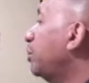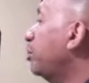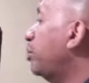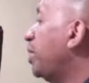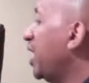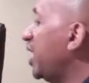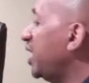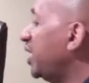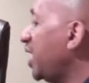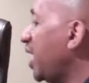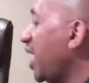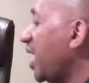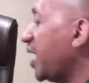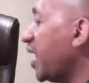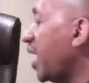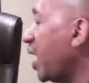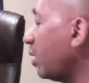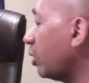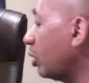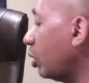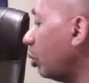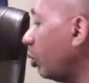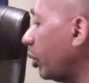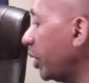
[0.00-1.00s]
to pay that
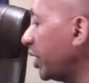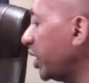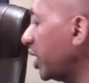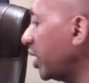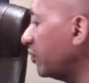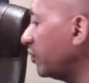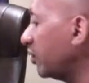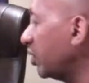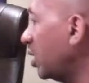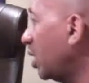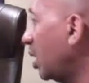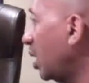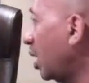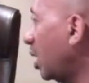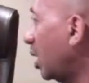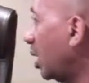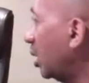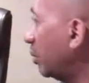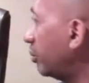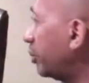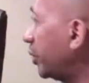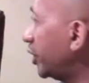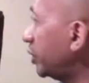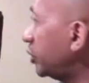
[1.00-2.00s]
out or whatever,
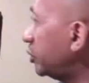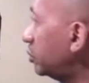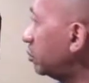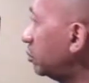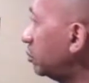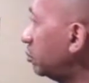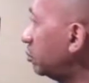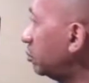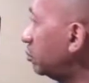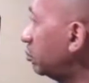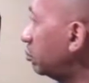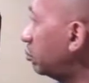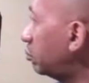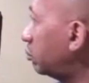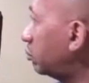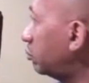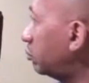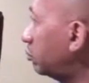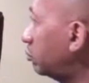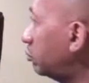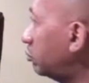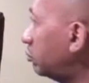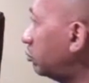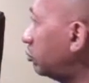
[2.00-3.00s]
but
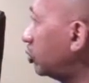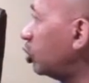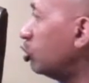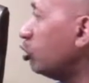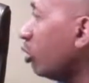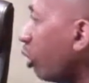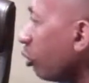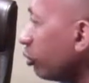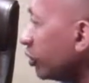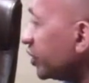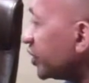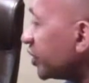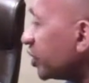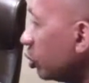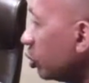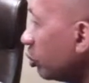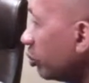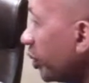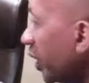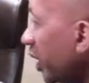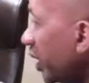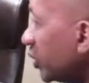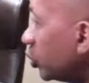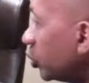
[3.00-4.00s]
you only still
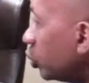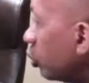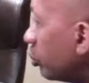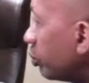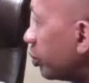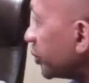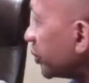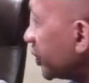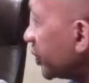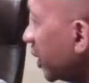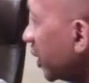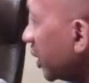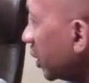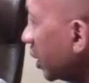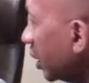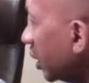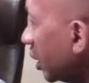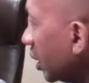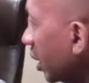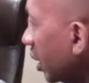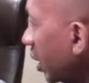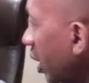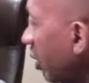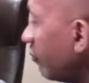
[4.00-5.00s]
paid 2%
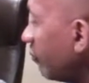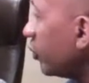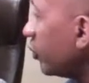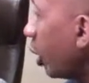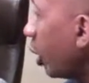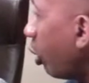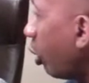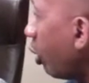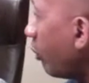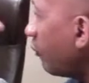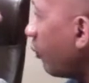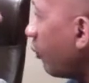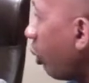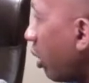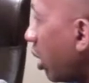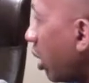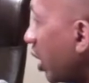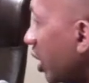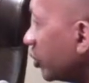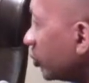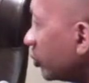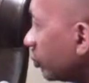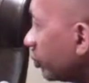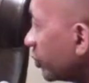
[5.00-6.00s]
of your overall
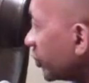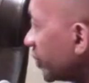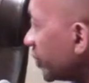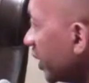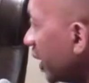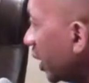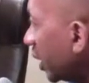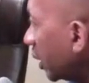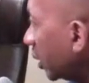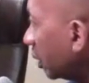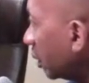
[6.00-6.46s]
100%.